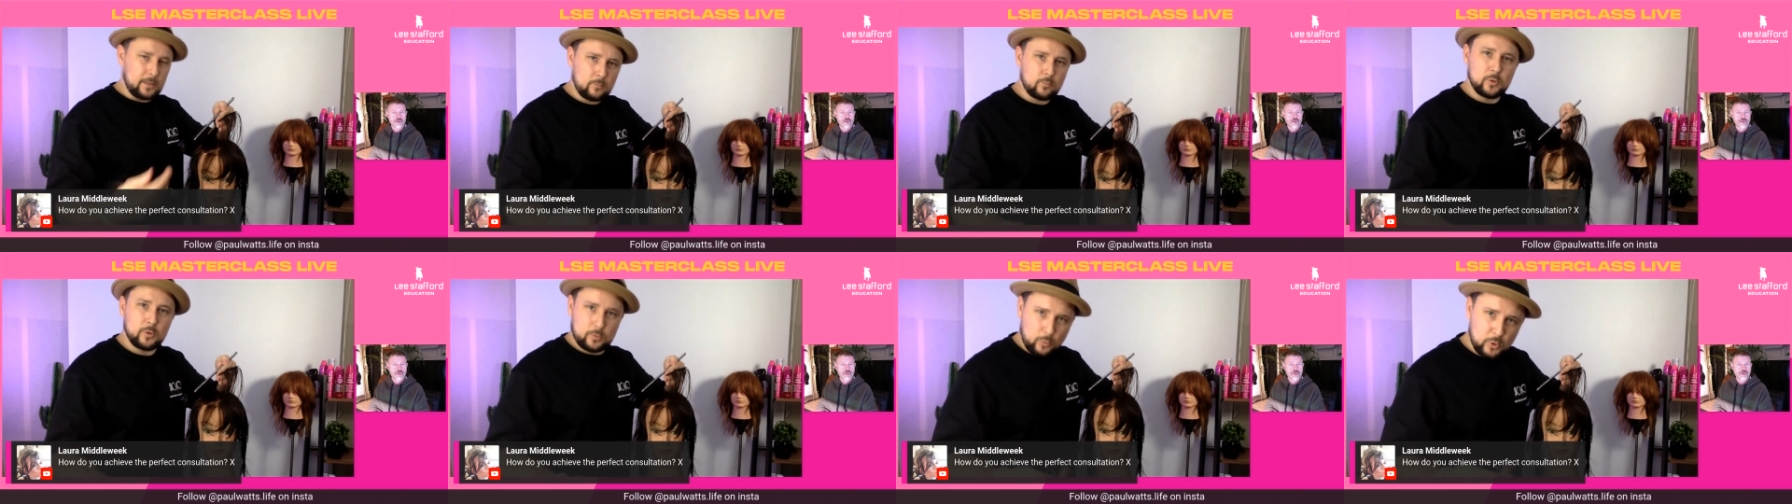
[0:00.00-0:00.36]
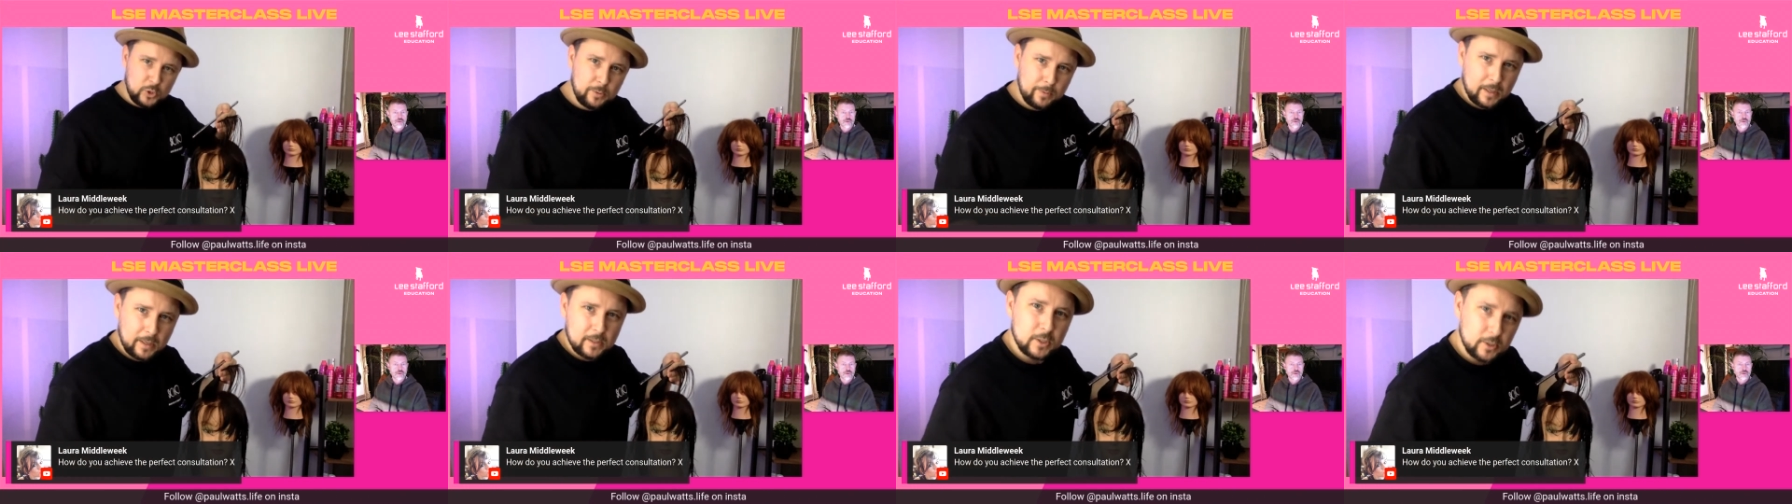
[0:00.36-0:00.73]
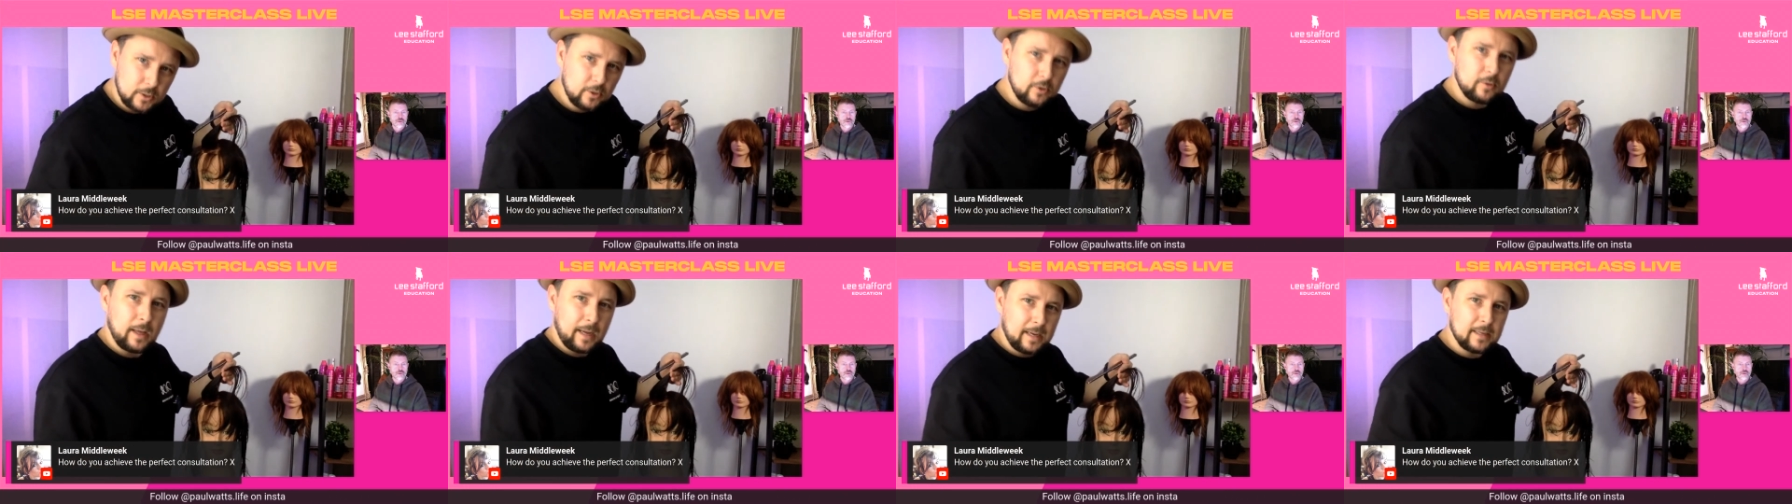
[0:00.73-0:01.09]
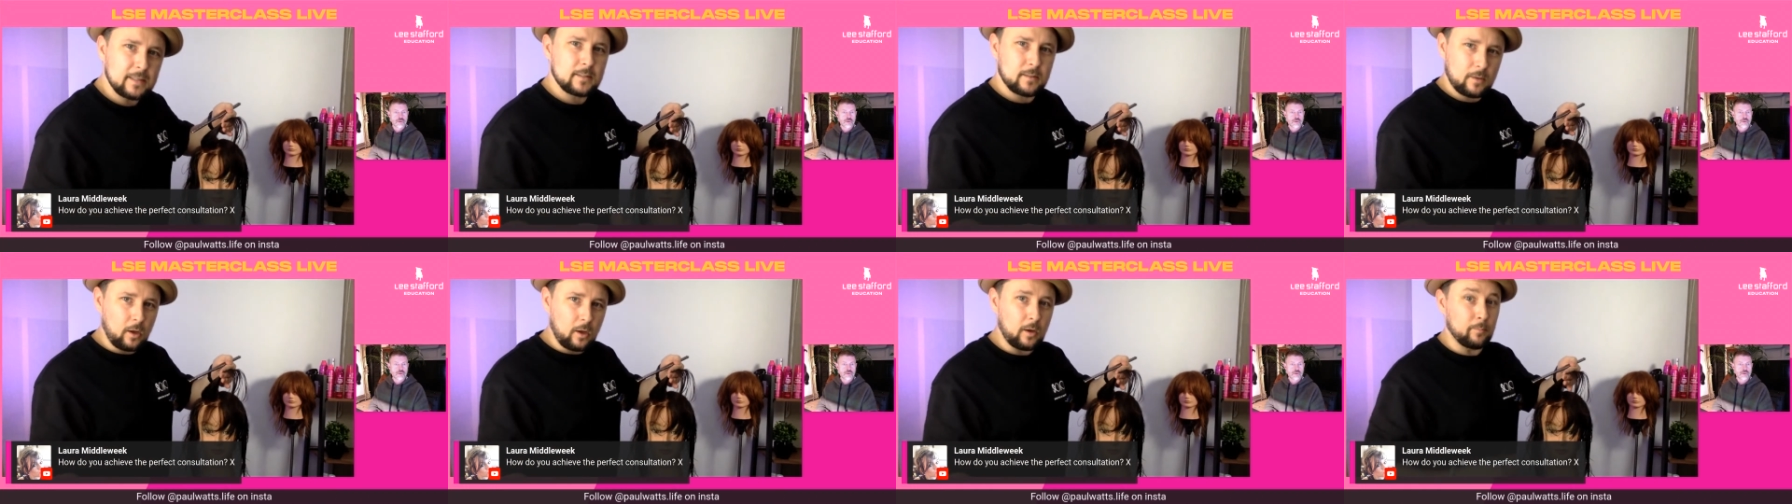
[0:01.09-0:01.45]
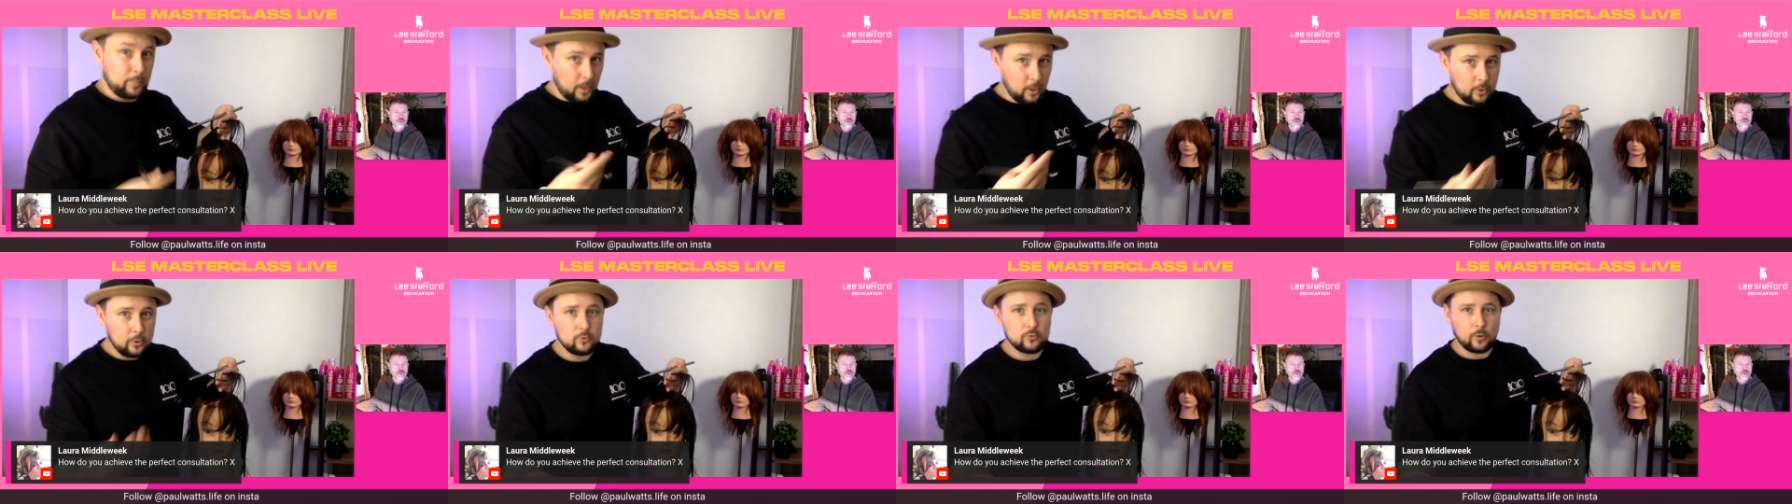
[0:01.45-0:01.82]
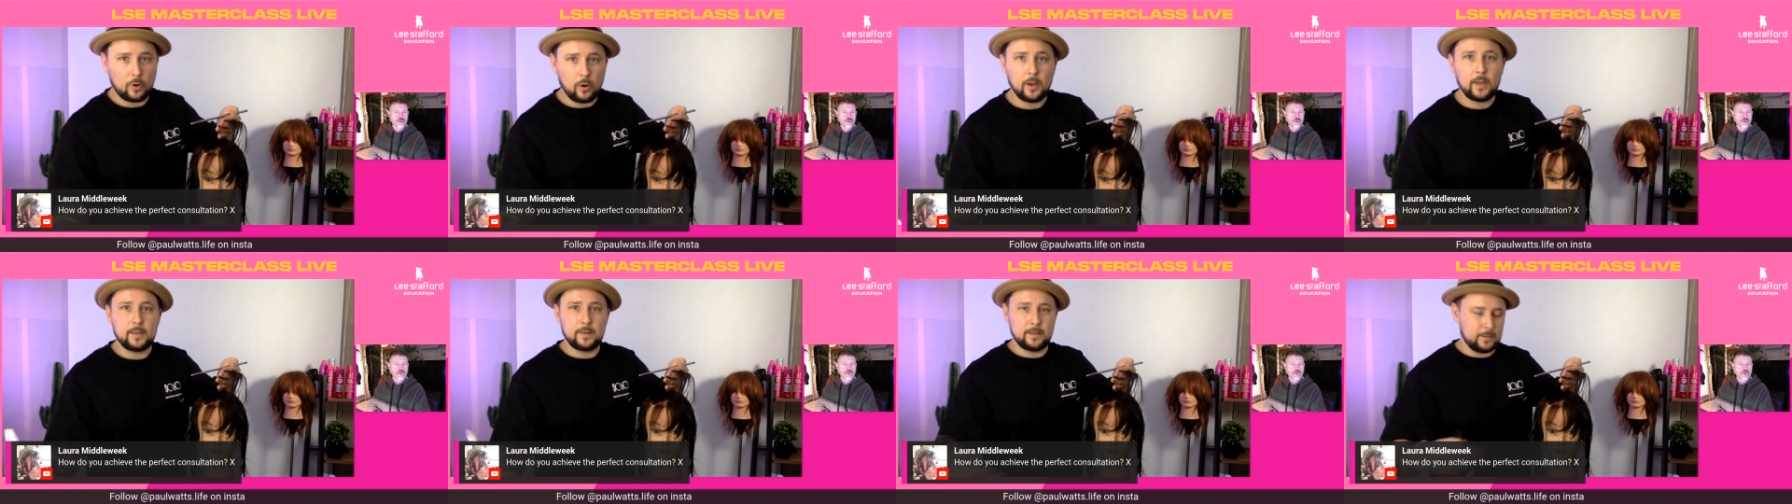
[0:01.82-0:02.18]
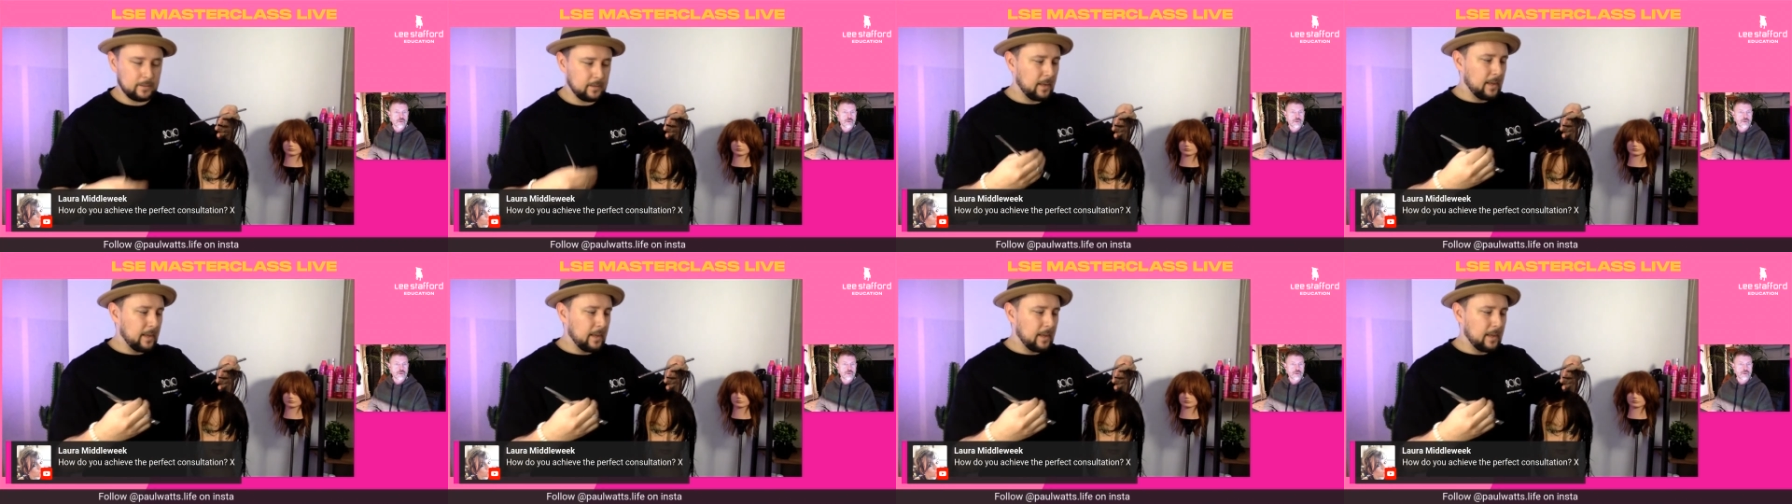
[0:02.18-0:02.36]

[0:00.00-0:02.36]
would you be able to do that as like blow drying